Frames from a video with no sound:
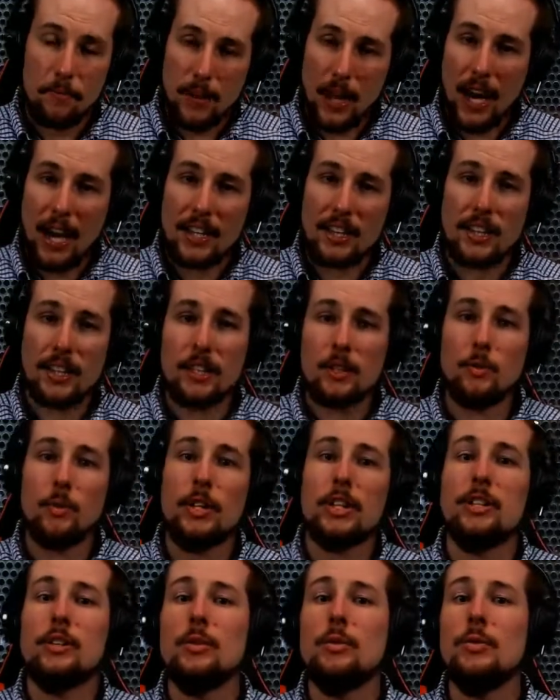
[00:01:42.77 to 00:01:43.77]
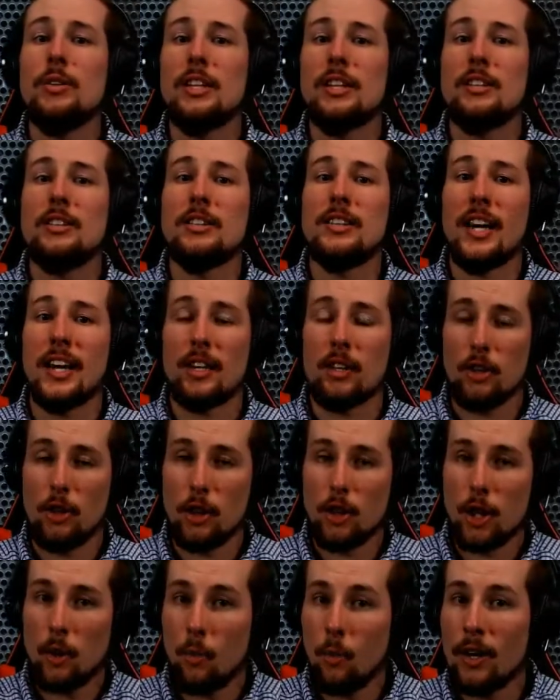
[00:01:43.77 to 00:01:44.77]
I think that we do need to take a
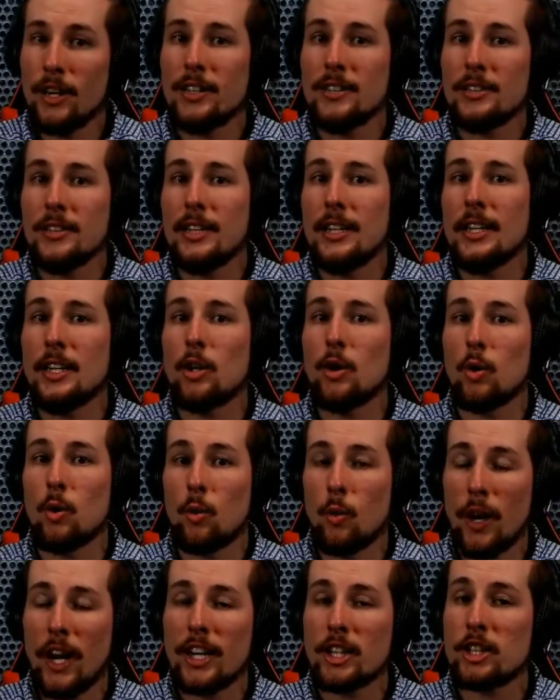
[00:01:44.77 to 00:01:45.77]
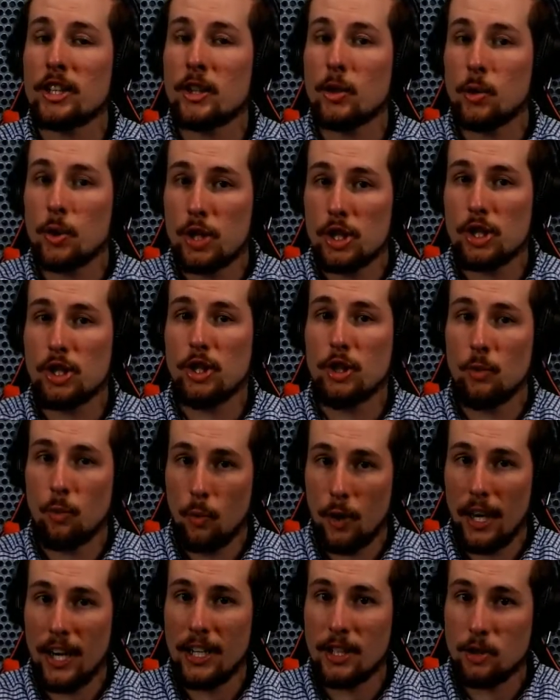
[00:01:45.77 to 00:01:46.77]
look at what is the correct Christian
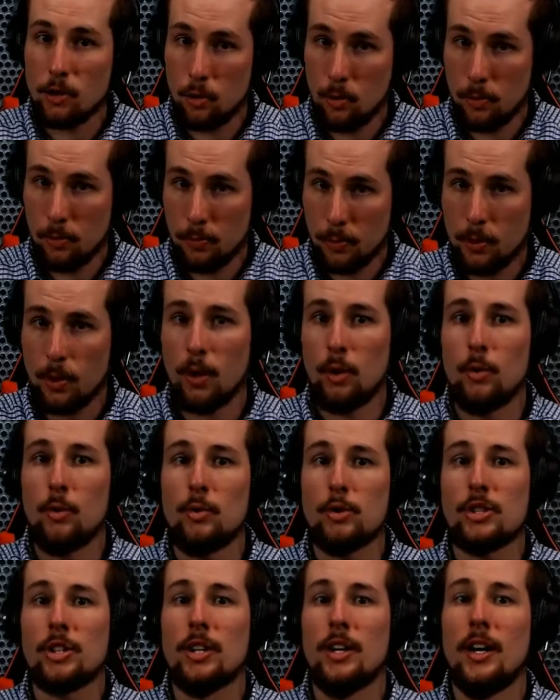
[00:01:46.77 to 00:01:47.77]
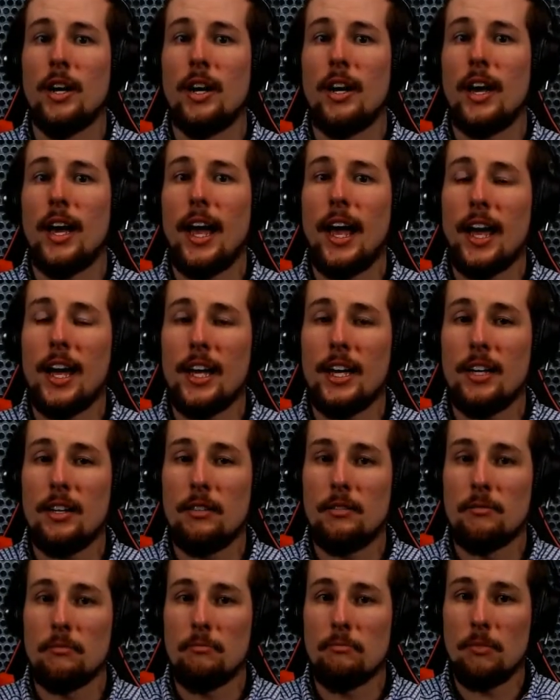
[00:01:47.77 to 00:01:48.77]
way to approach a
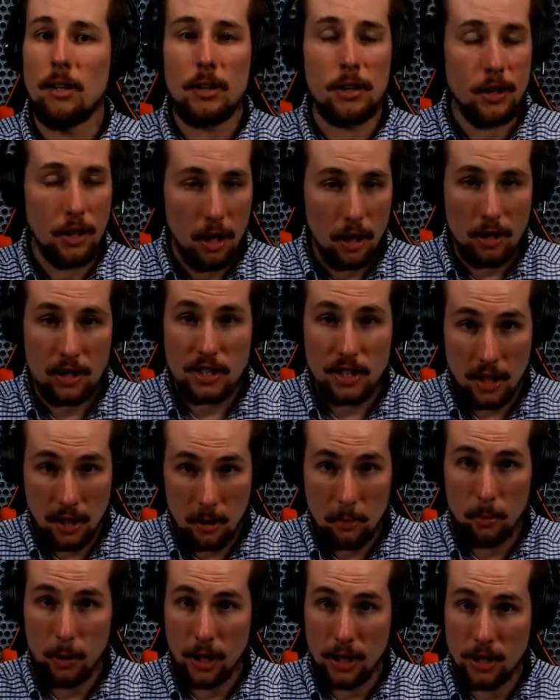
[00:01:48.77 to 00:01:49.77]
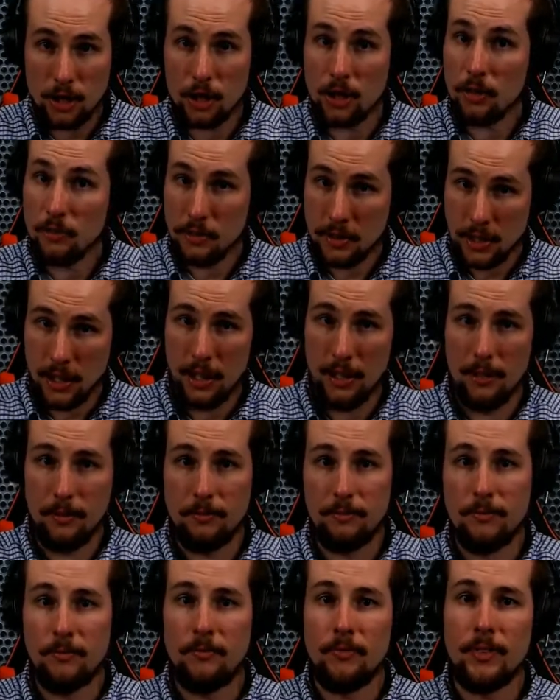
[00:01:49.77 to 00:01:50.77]
month long celebration of sin.
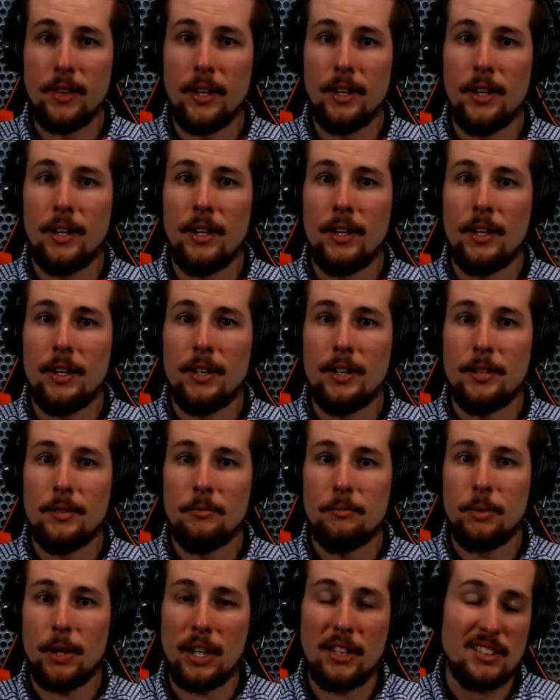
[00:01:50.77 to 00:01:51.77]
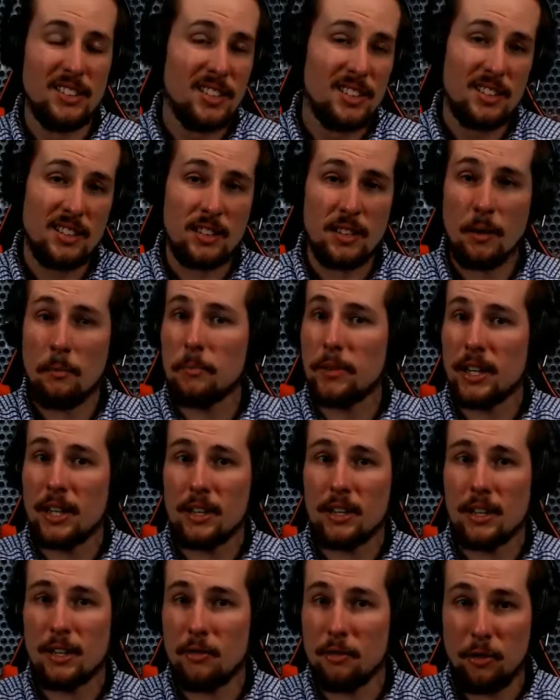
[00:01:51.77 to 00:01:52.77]
Because this is something
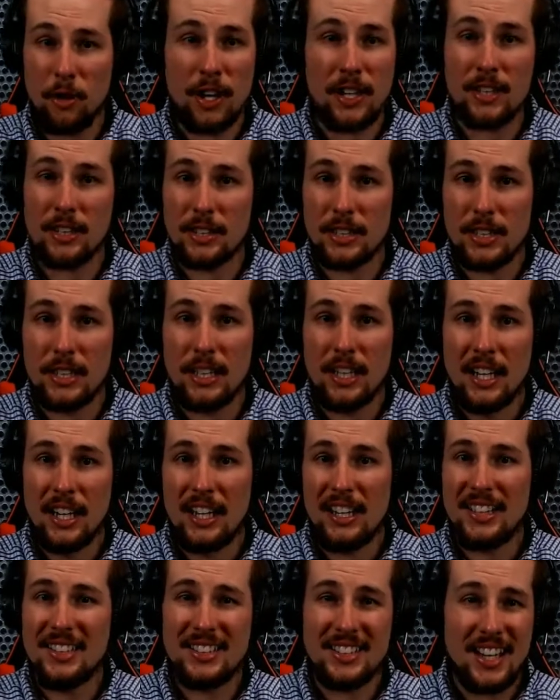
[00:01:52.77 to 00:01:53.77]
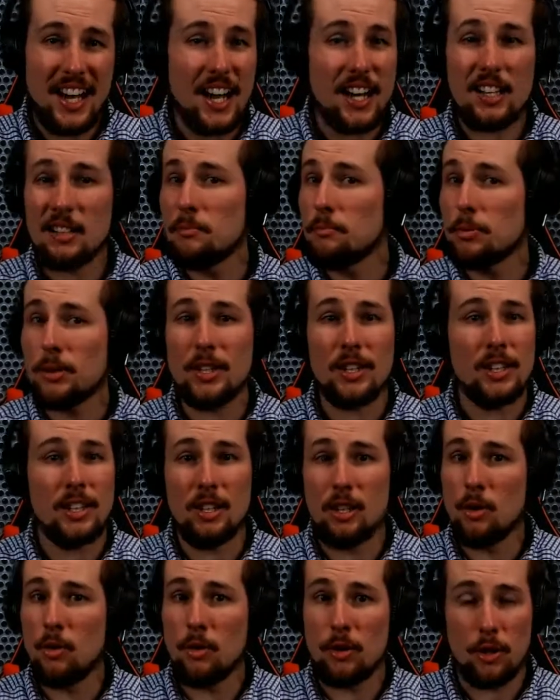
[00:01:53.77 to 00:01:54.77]
that, frankly, is not completely
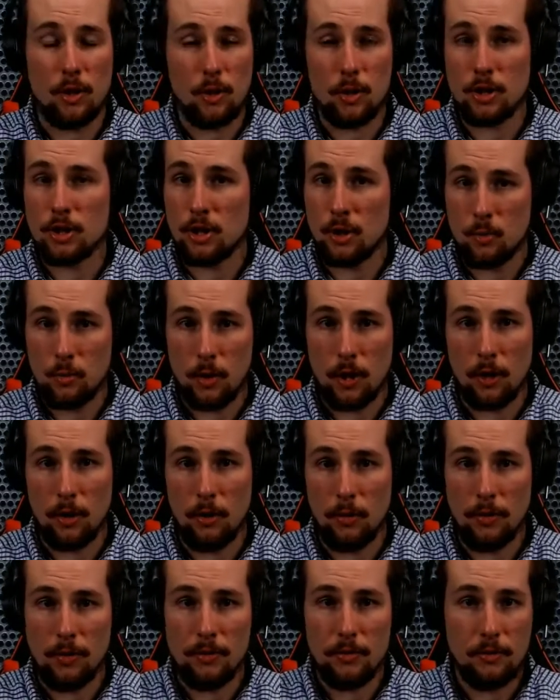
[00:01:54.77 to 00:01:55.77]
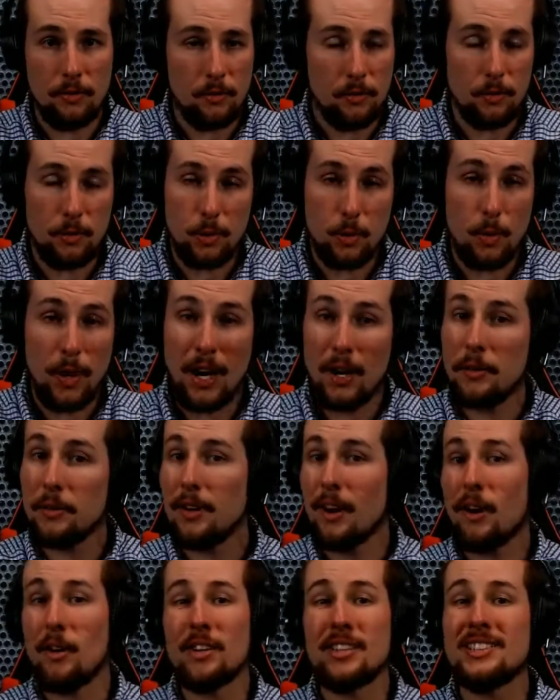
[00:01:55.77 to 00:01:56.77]
new to the Christian world. Throughout
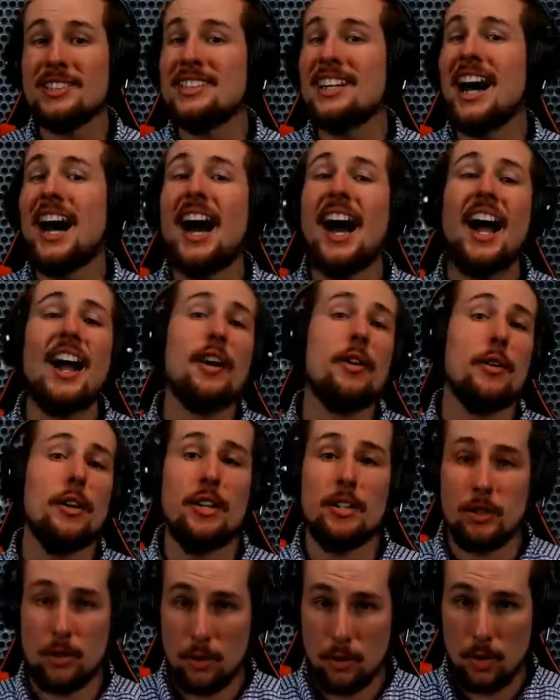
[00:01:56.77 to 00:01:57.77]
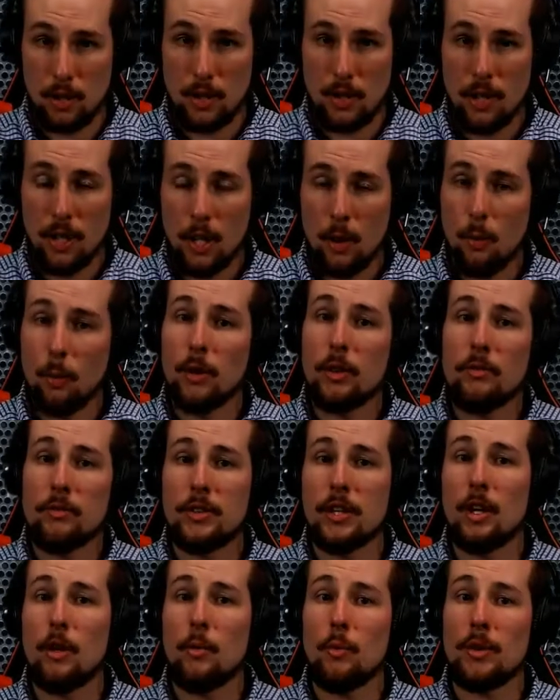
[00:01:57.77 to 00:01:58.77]
our entire history, we have
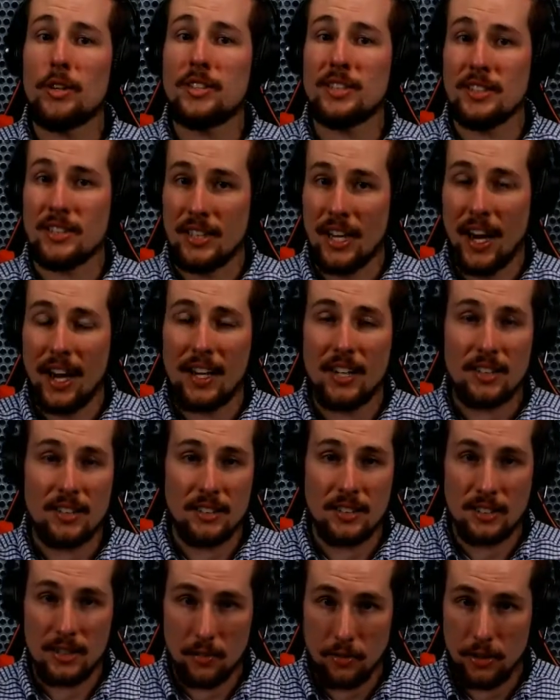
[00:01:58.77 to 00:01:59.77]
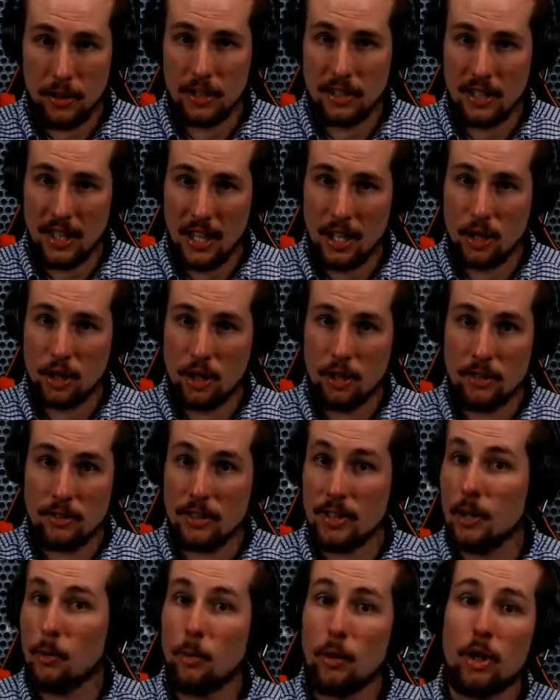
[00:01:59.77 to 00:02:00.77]
dealt with societies and civilizations
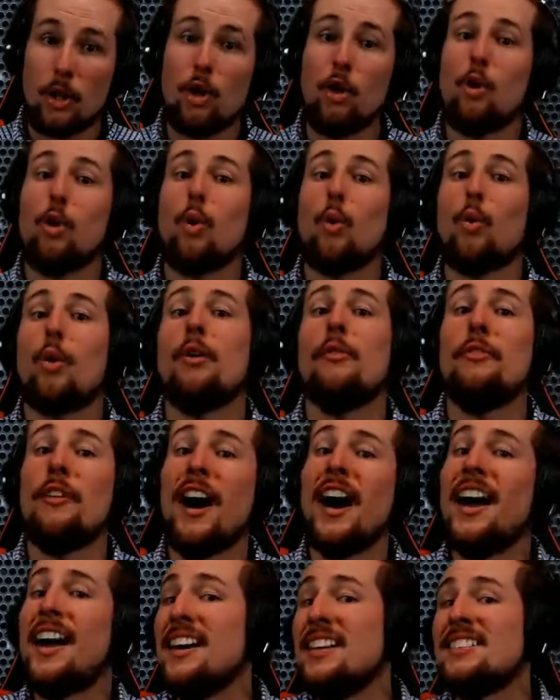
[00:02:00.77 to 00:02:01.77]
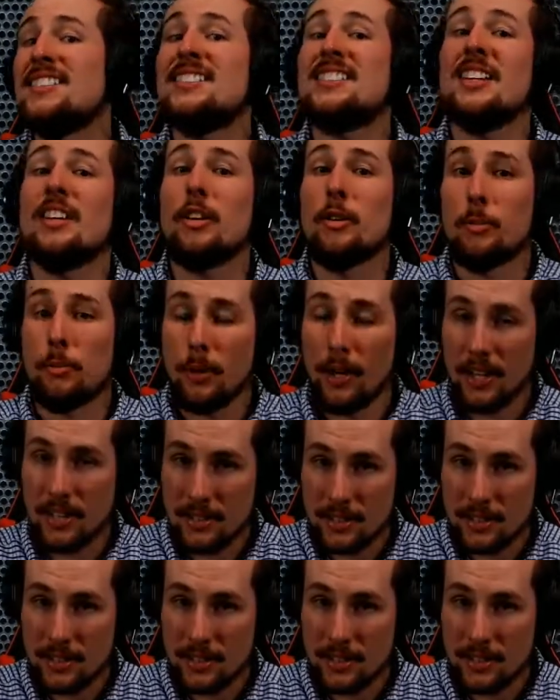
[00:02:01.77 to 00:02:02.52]
that would glorify and celebrate